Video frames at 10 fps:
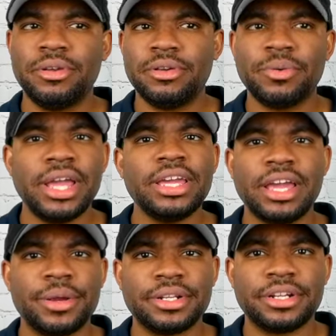great
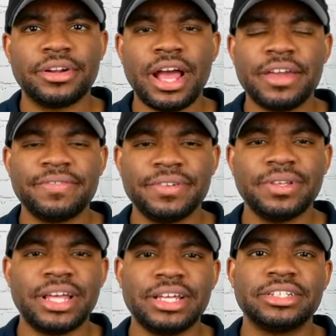character. I feel
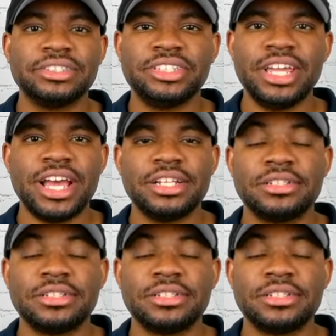like she added